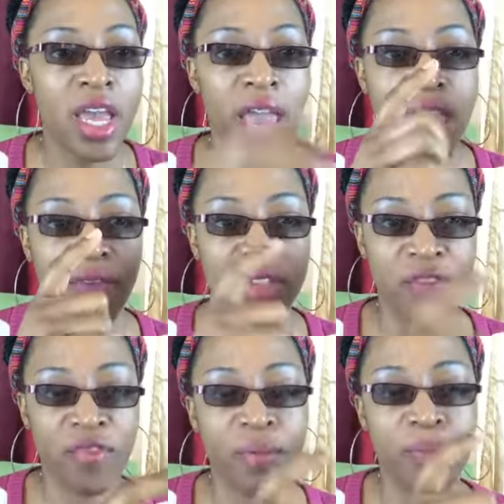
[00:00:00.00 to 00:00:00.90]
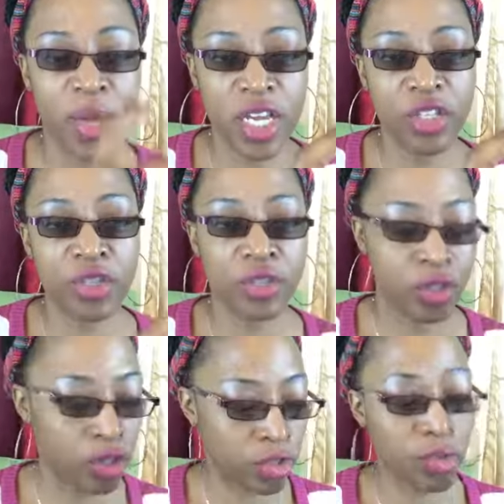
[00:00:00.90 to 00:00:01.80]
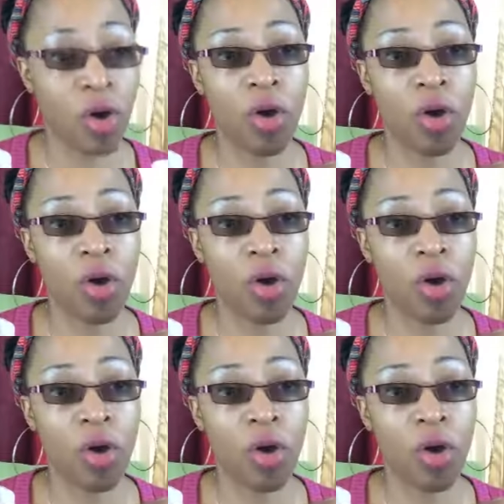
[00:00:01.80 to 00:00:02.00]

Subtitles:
have different pictures, look through